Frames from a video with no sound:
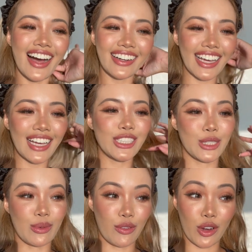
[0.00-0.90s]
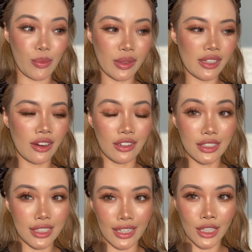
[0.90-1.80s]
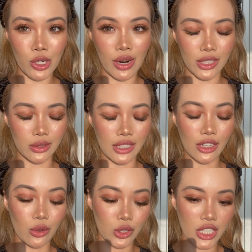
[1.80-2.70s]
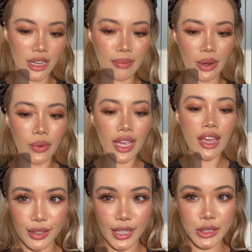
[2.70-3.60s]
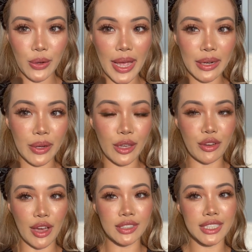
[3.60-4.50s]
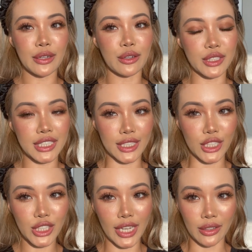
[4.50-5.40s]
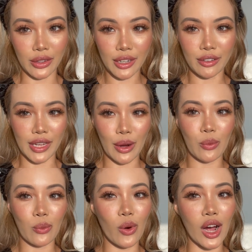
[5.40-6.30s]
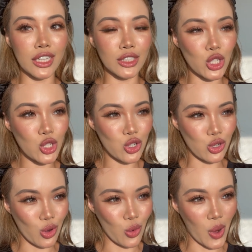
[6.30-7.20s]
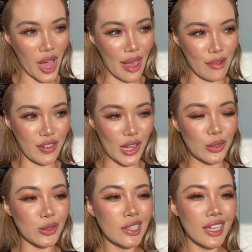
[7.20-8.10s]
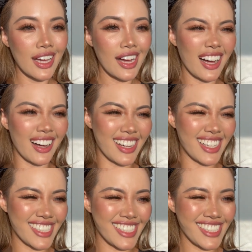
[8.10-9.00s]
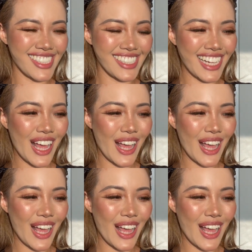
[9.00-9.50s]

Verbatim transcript: okay, just to be completely honest, I did try to negotiate my way. Okay, so anyway, if you haven't done your research and you kind of like want to know what I have found, uh,